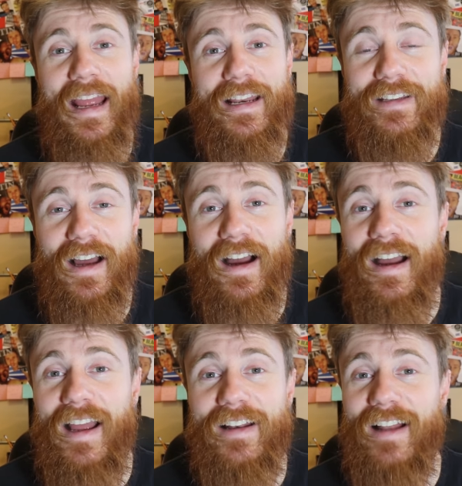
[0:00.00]
And
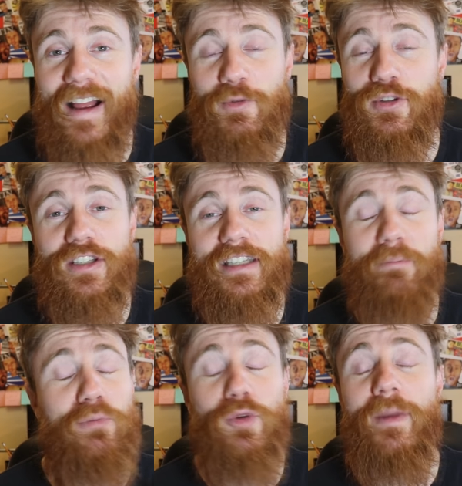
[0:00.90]
it was just,
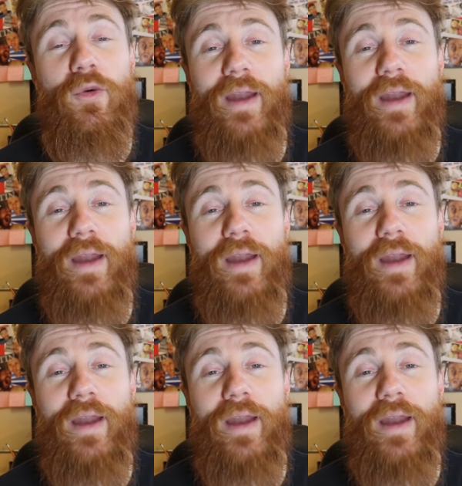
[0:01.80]
it blew me